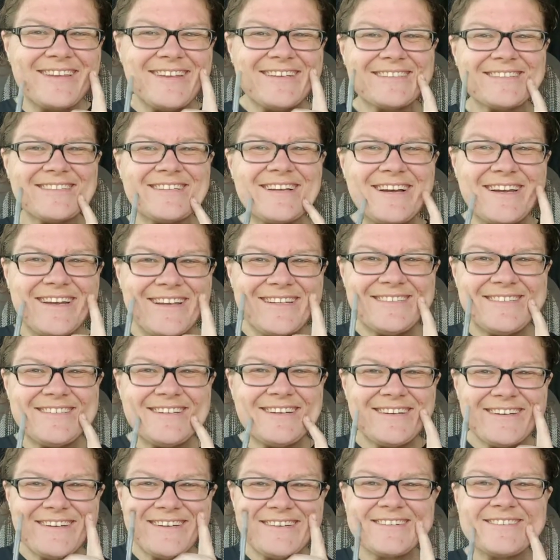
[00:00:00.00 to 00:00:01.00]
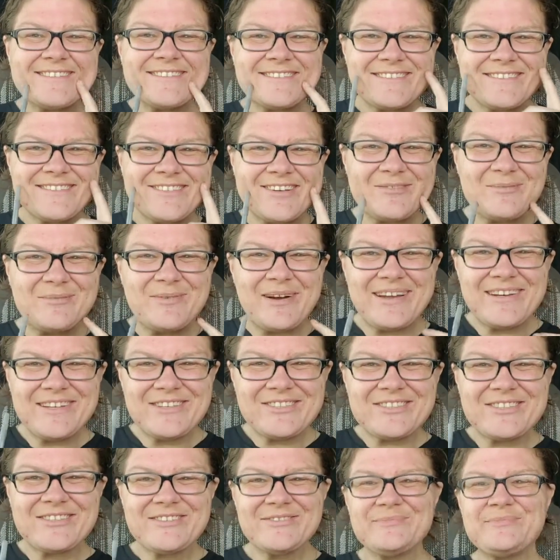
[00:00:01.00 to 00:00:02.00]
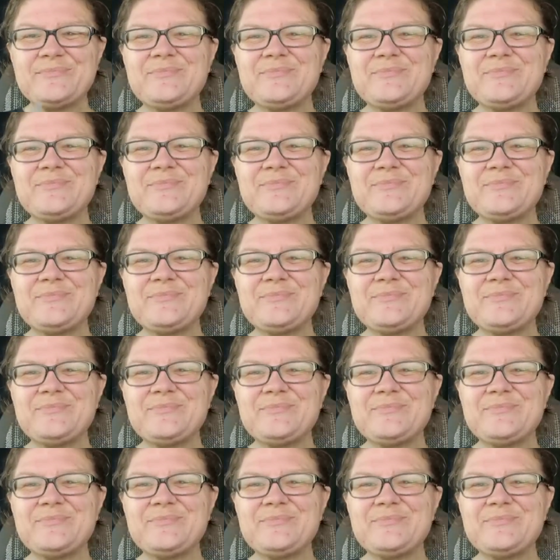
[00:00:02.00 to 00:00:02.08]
these lines here so much,